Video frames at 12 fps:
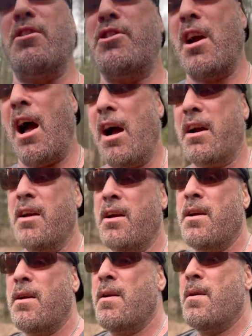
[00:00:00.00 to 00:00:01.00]
shock,
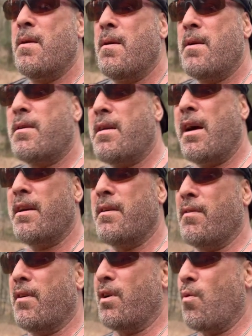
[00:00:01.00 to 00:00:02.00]
kind of
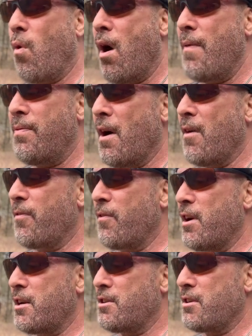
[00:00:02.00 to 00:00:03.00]
like, what the
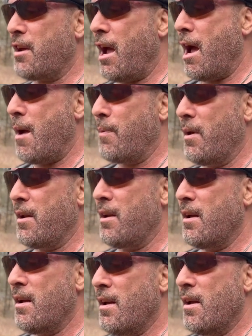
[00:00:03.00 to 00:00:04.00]
frick just happened?
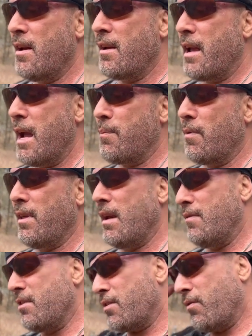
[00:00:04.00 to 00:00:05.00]
Can't
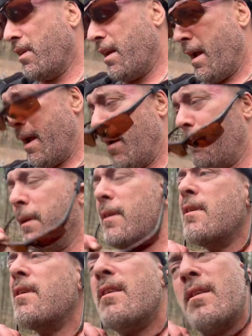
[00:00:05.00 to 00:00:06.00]
believe this really
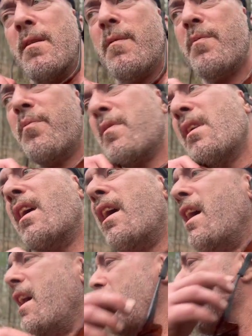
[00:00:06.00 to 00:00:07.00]
happened.
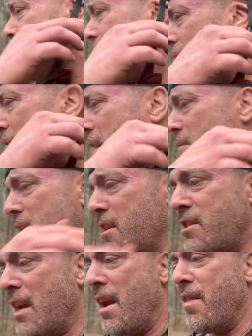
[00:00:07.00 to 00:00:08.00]
And I'm on the
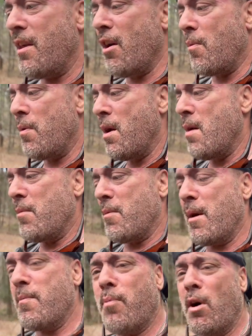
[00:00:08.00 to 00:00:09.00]
side of the hill, but
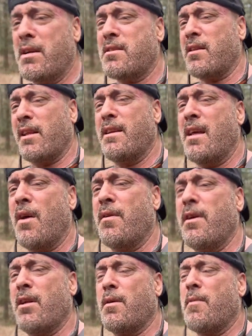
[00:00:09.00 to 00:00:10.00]
my bike slid down the
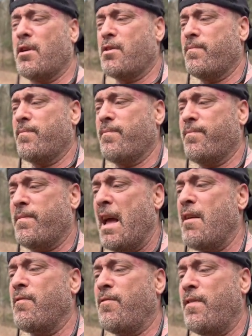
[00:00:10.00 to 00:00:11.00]
hill about
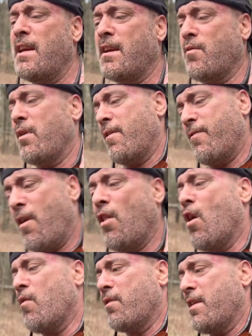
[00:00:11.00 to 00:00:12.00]
10 feet when I fell
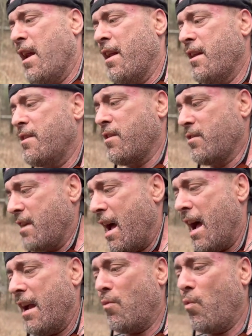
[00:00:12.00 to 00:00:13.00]
over, and it's just
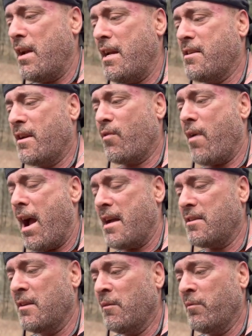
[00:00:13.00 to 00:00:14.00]
high weeds and
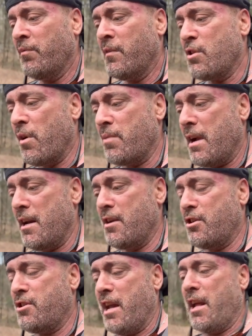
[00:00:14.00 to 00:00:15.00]
grass. So I'm kind of
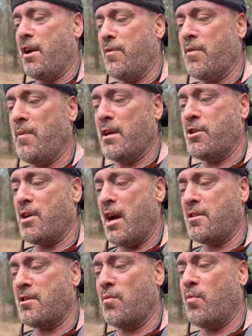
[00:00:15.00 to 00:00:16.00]
just standing up to my
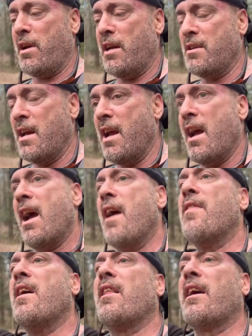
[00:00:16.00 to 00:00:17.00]
chest in weeds,
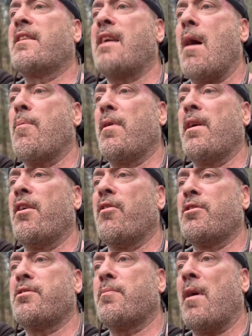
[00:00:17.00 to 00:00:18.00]
and the like top of the hill
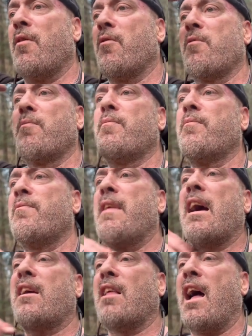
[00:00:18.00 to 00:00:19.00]
is about
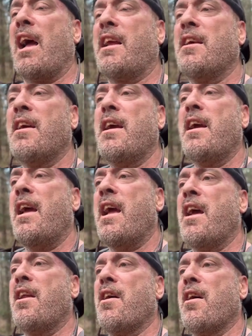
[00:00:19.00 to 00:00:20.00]
neckline,
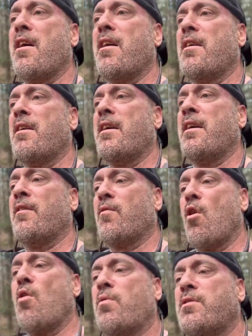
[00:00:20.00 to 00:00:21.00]
and uh, and the
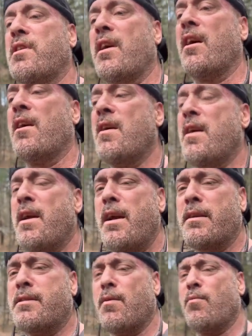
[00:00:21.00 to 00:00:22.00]
road was there.
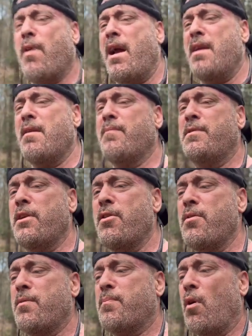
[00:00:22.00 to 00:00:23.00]
And some random
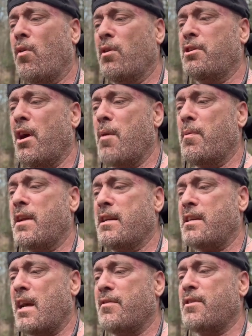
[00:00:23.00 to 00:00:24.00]
dude pulls up,
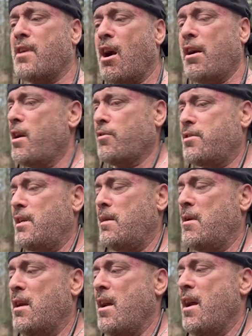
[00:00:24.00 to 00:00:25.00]
gets out of his car. He don't see
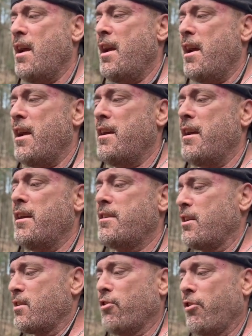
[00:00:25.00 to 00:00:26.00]
me, and
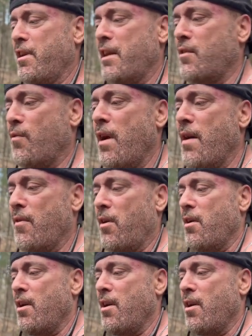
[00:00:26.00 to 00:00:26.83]
starts looking at the river.